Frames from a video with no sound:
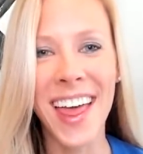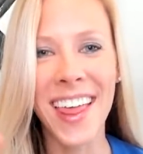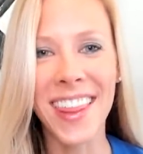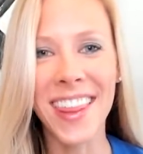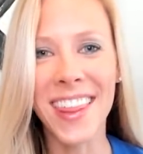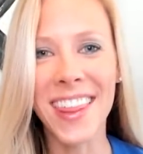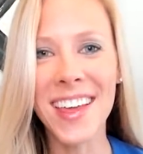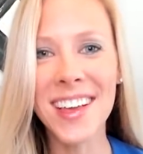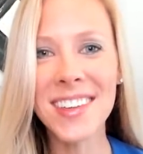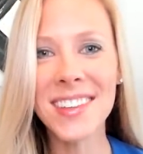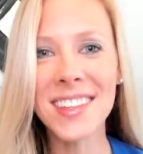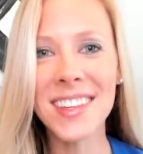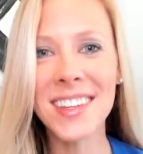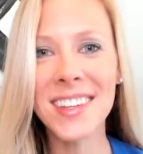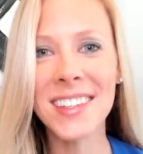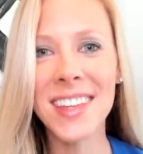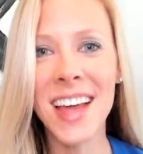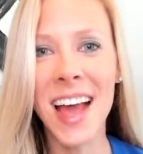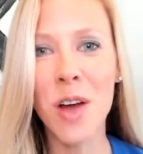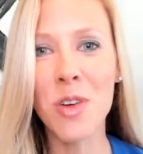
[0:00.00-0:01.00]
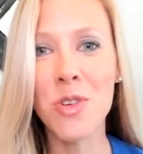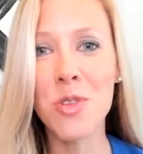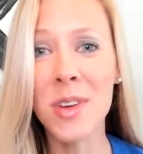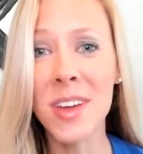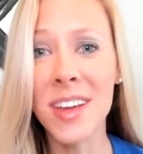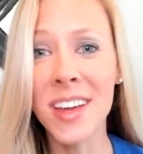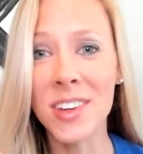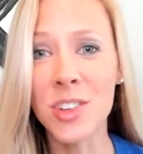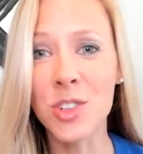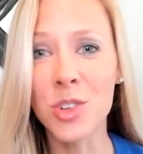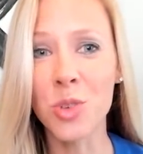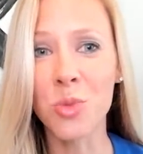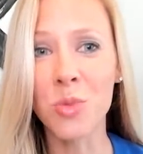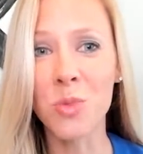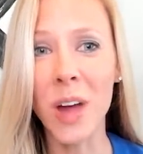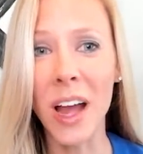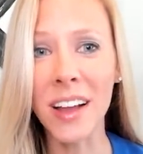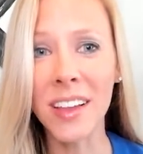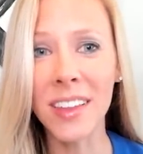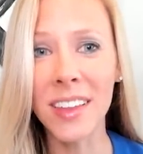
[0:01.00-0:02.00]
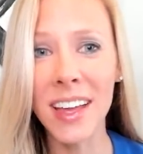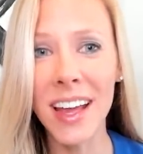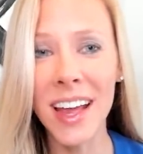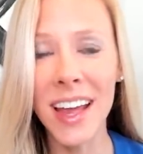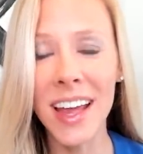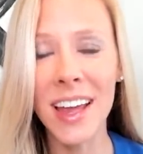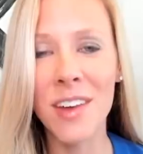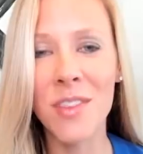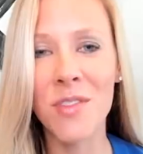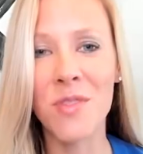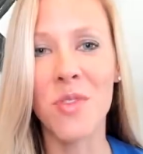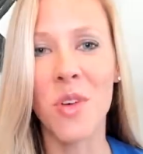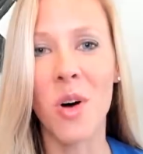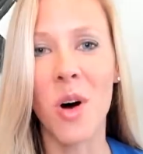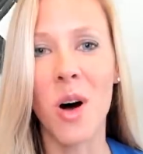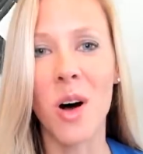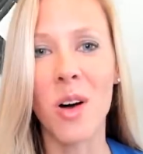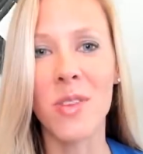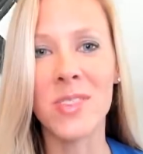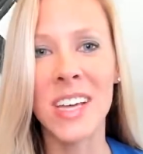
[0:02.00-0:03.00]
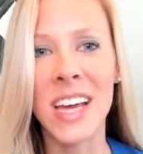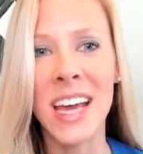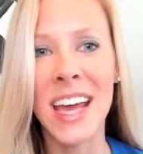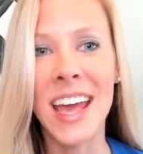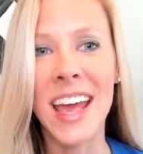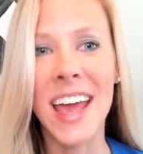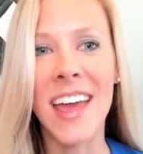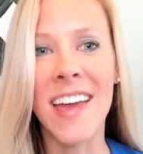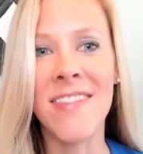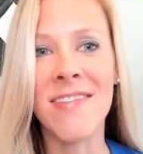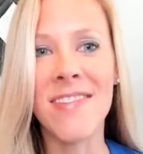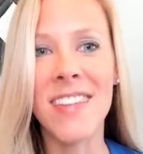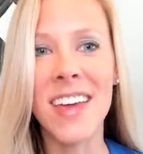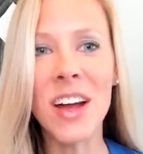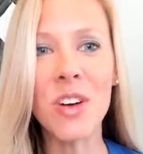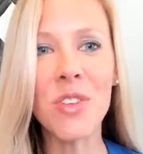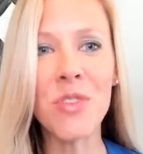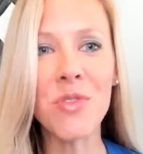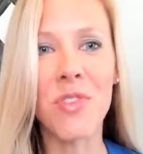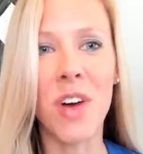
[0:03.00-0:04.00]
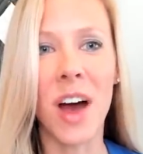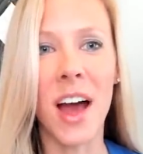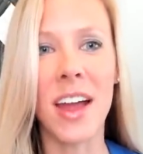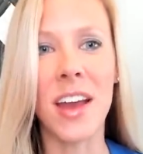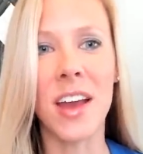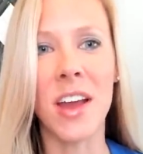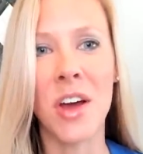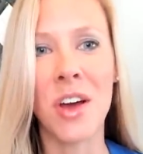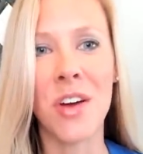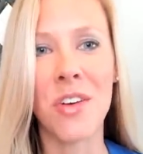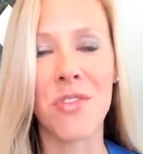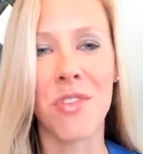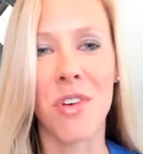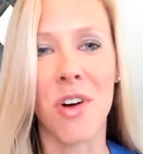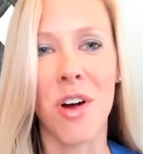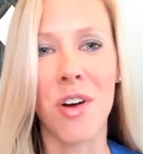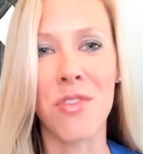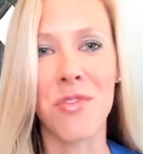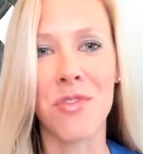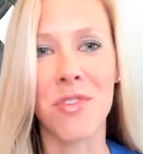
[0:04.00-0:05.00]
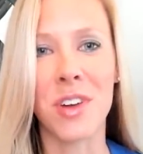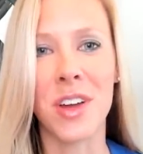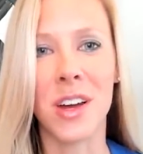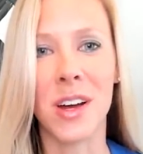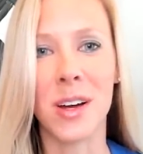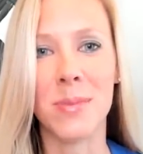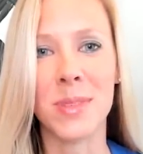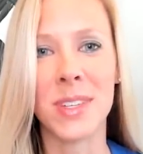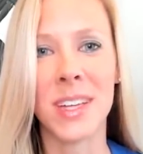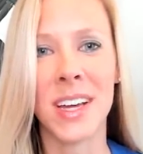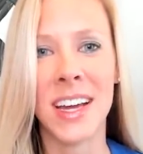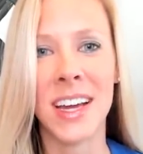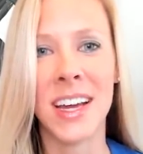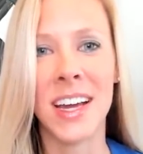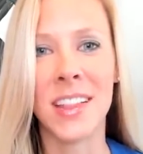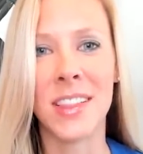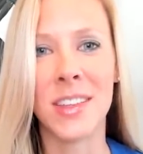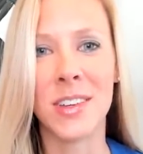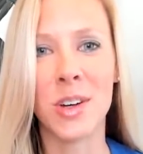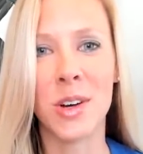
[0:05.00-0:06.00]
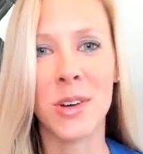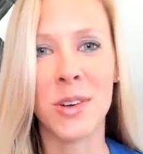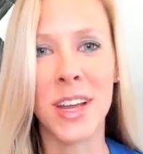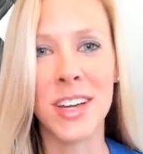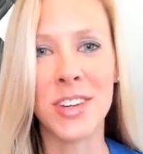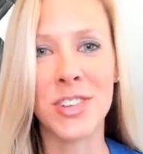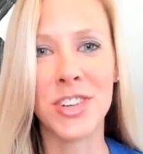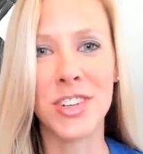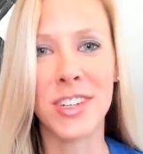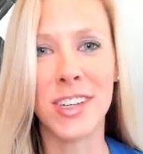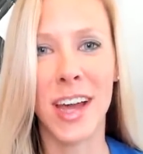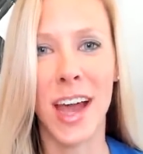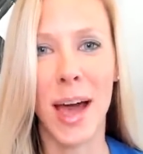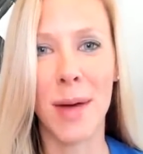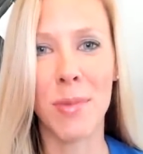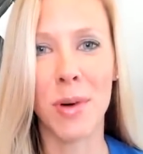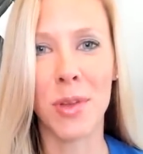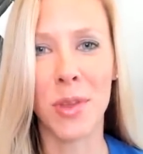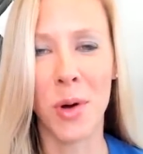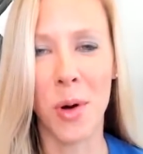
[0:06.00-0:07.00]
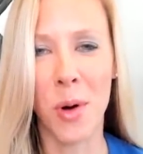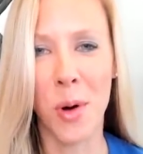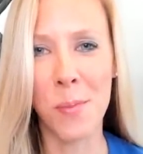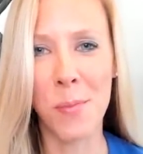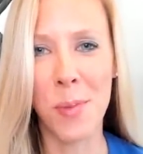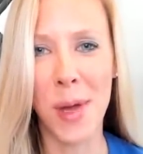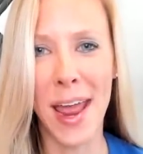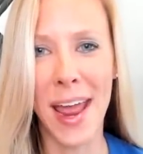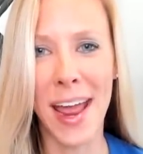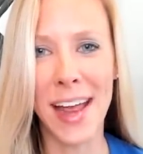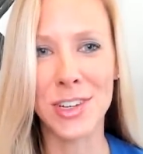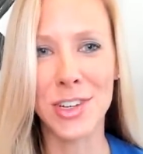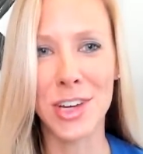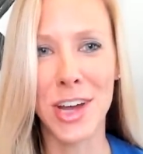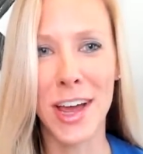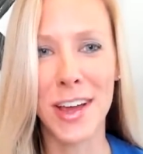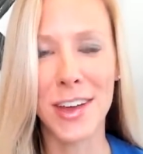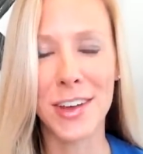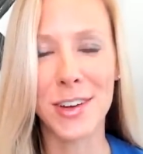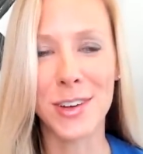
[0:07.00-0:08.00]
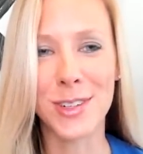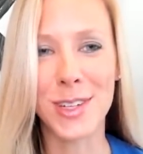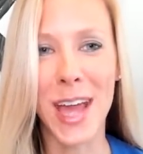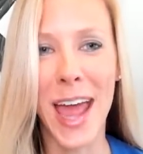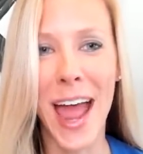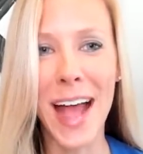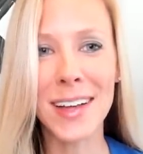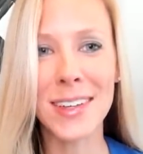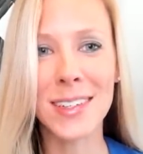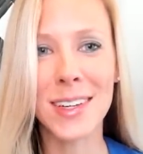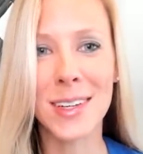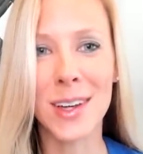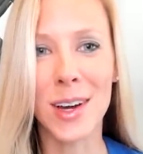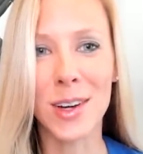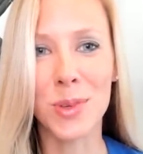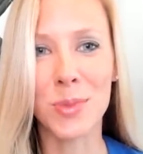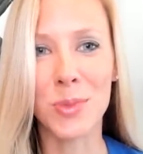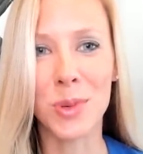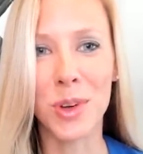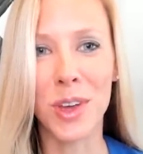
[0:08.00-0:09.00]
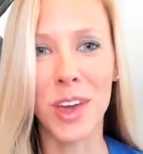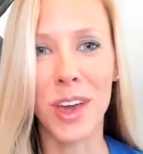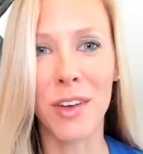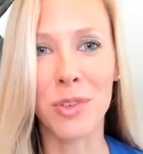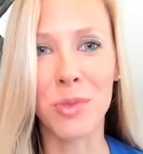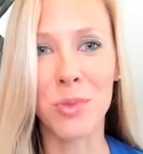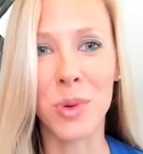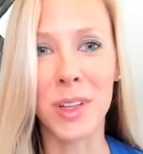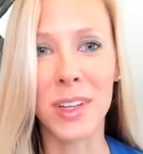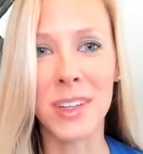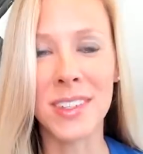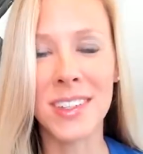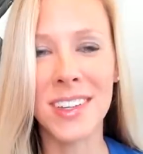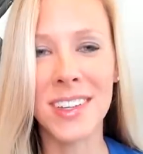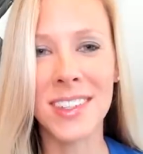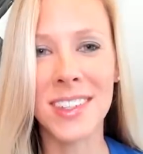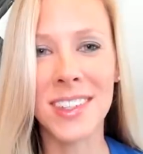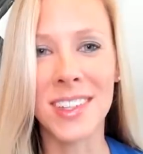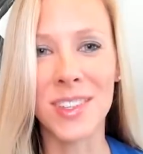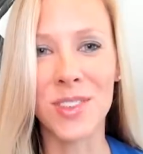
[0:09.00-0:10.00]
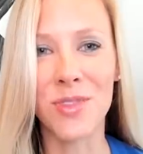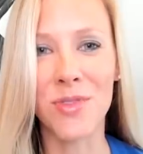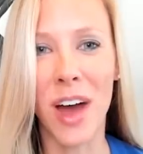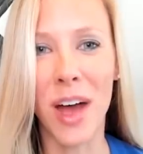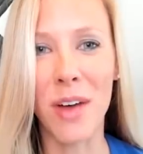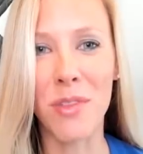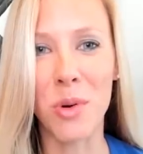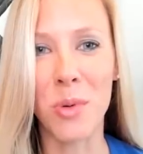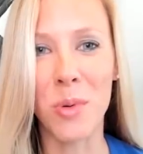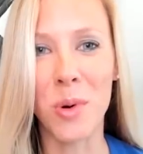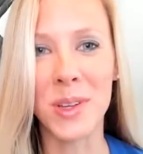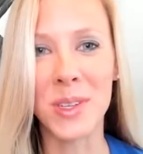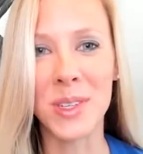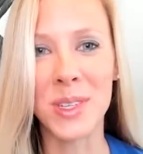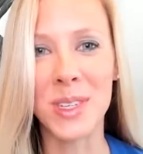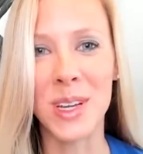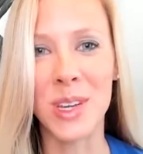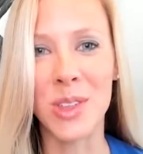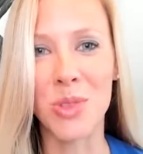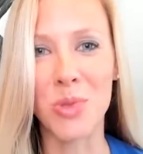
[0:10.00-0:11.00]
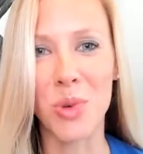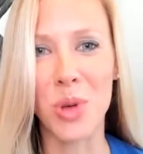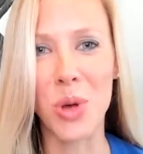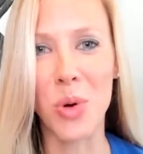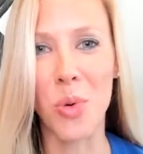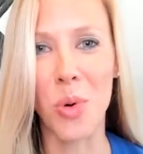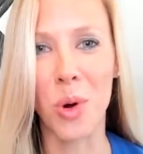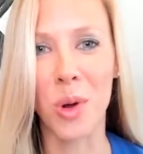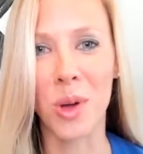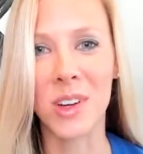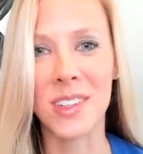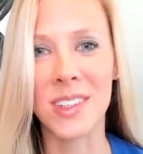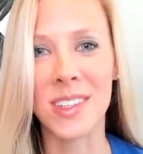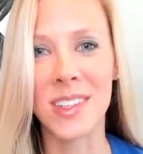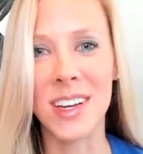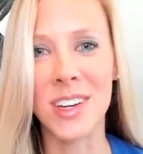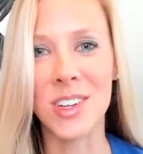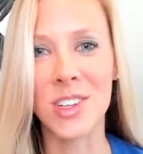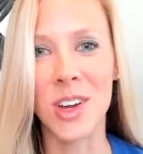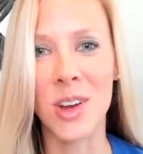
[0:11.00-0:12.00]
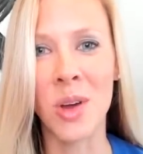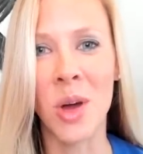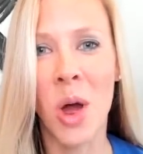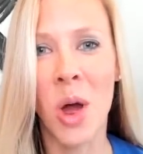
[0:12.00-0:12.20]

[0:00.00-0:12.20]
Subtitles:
This is how you can get directly involved in their fight for our freedoms. Hit the donation tab on the homepage. Your tax-deductible gift will assist this 501c3 organization